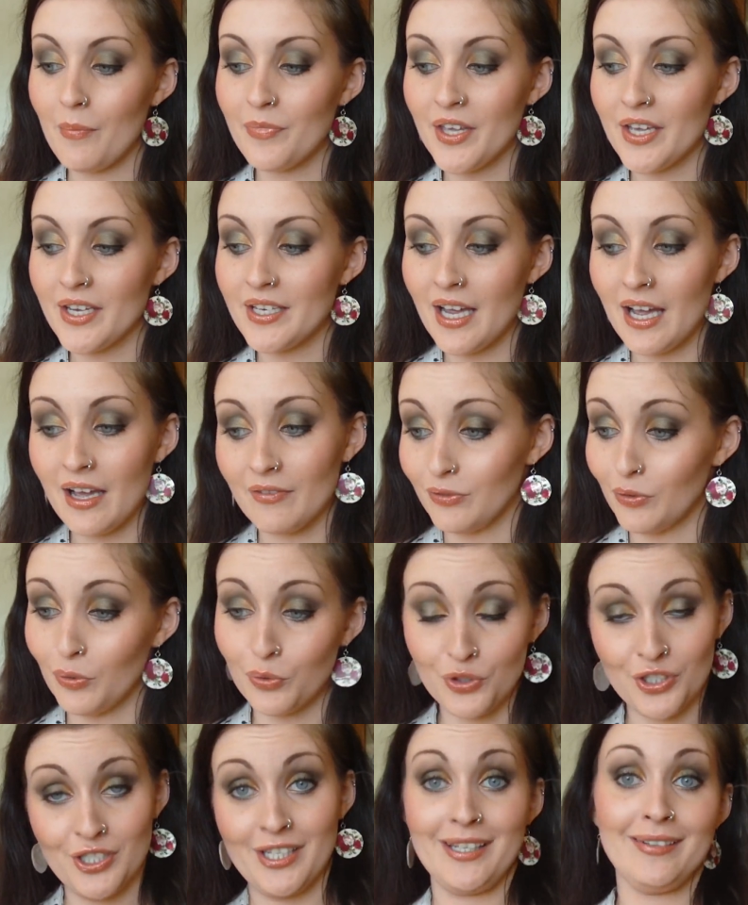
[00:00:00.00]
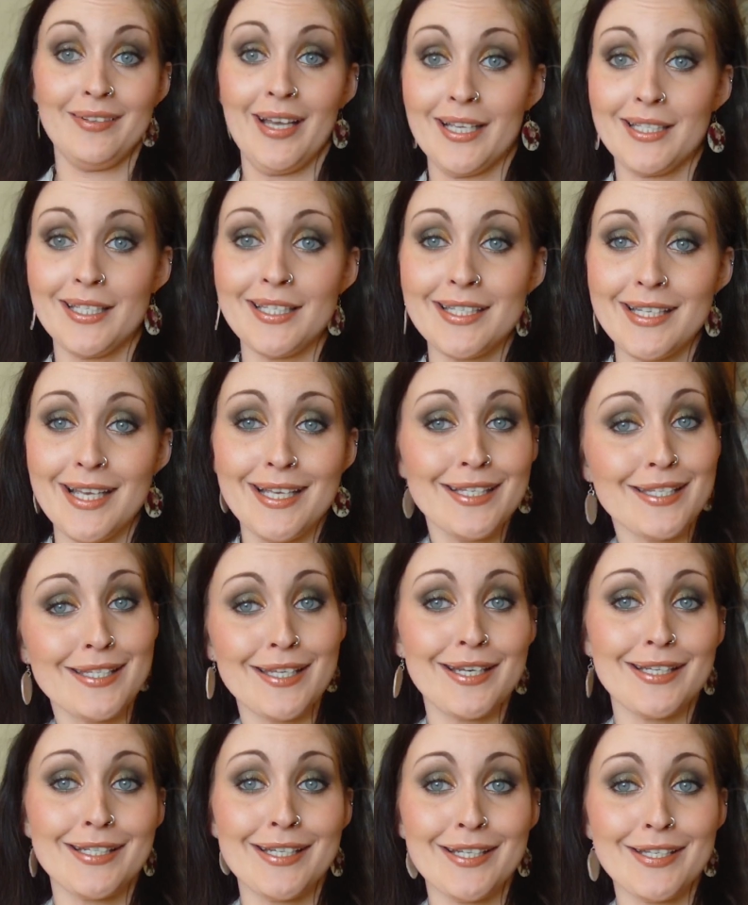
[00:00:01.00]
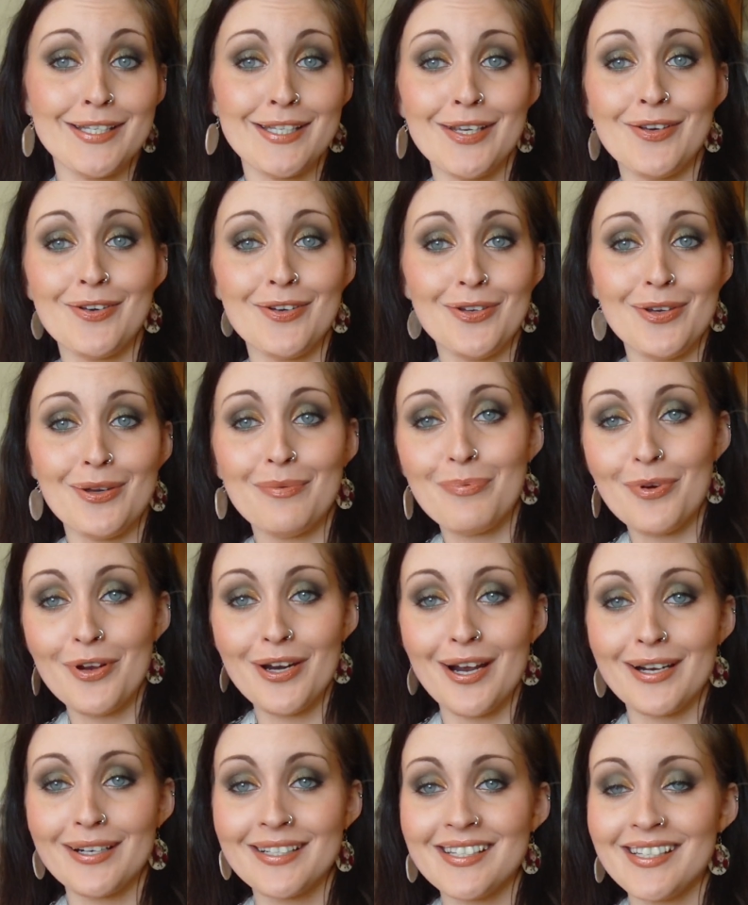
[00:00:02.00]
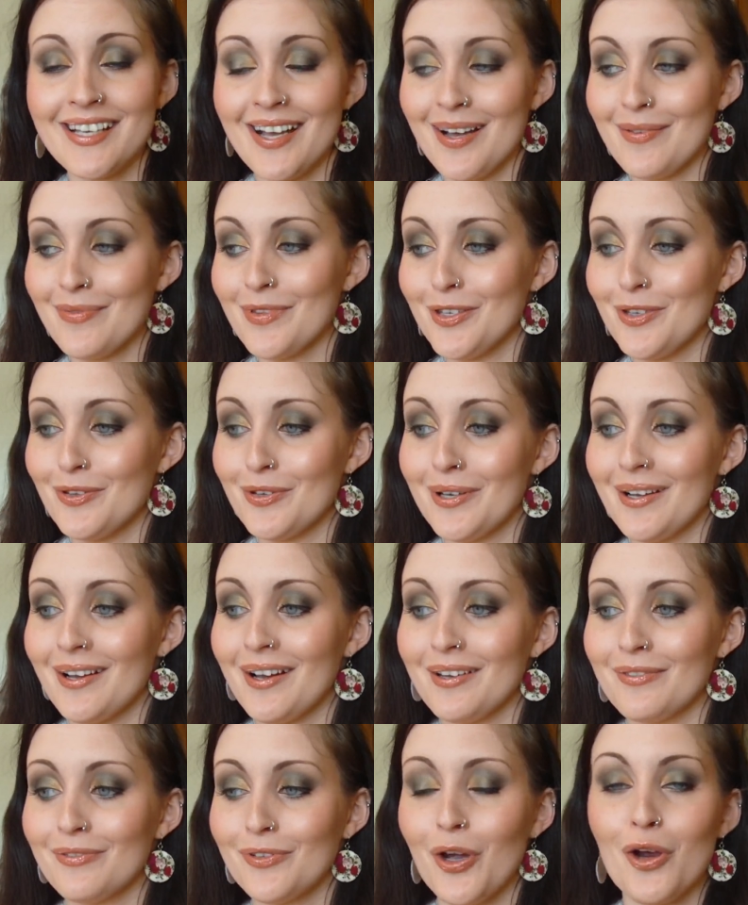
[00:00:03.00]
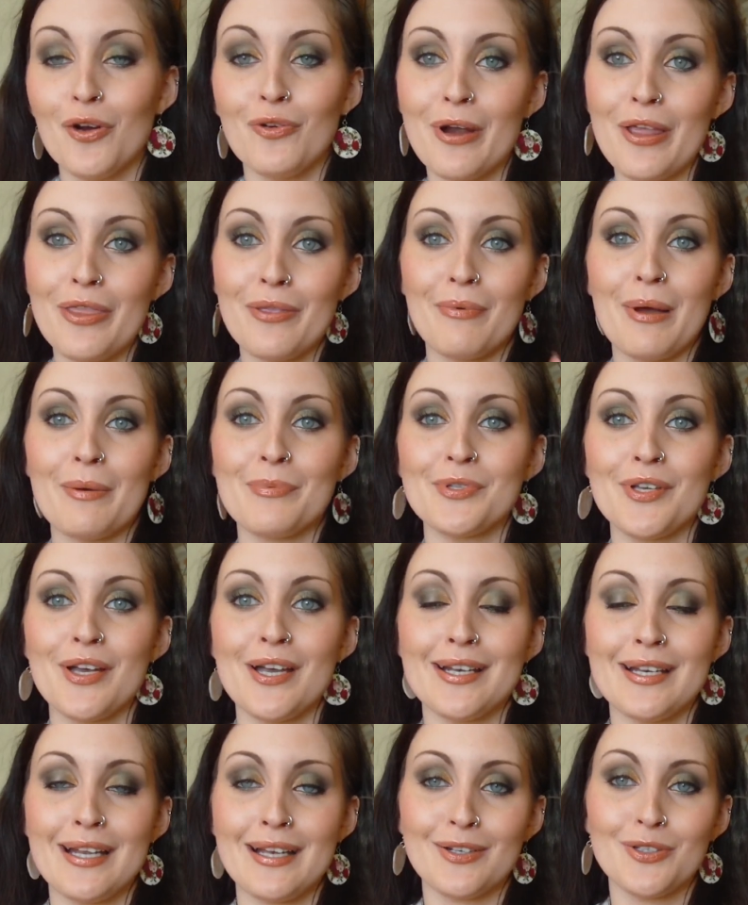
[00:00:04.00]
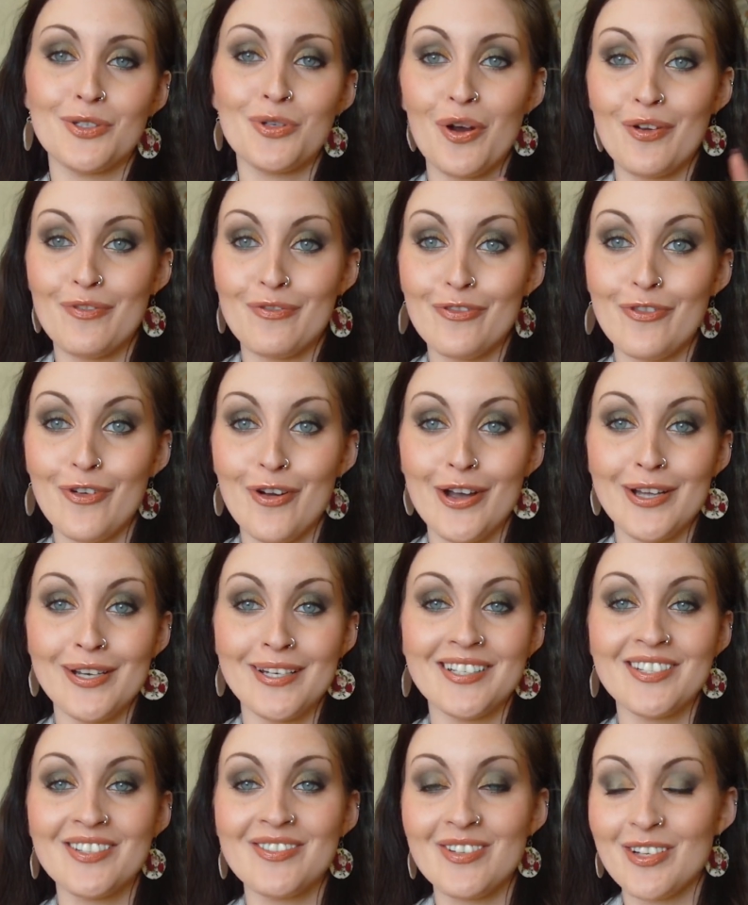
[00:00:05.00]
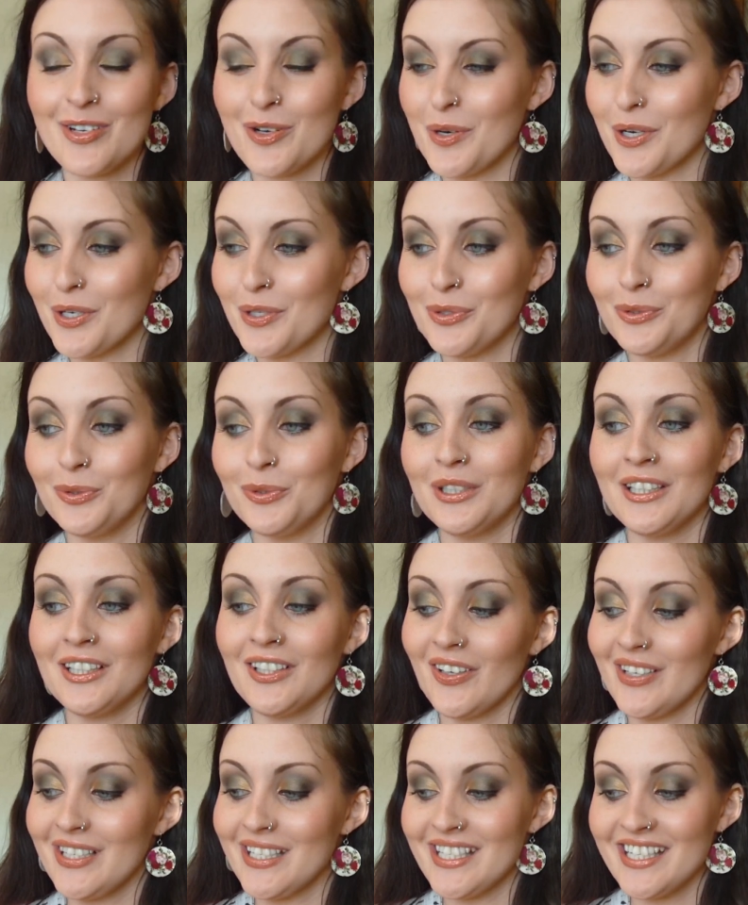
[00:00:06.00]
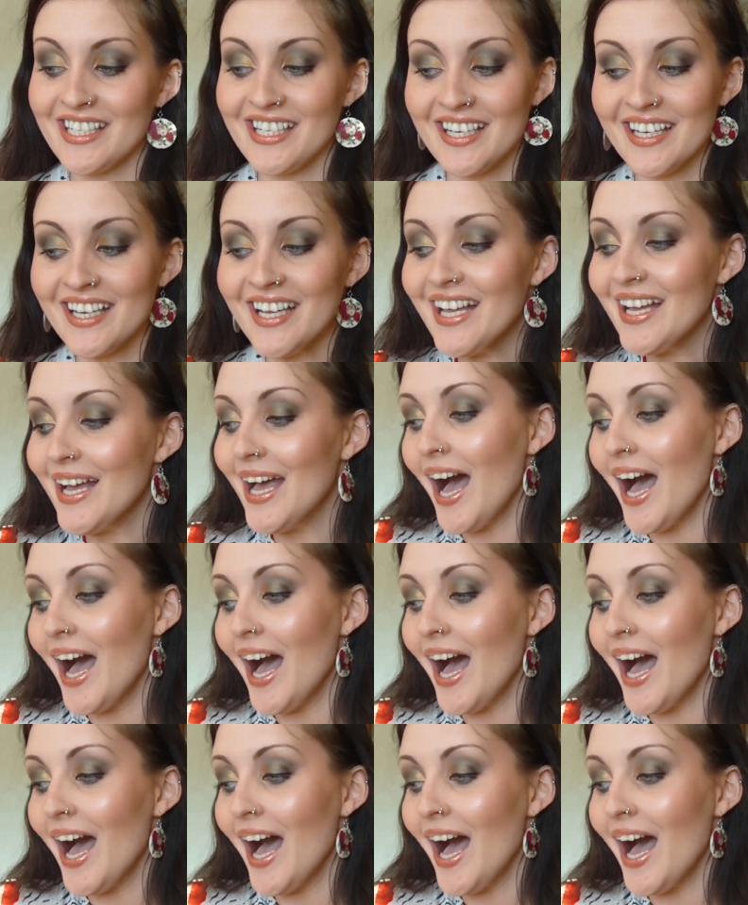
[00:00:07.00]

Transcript: They have launched, as it says, 16 Secret New Products that you can kind of go around the website and try and find. It's really quite a cool little idea.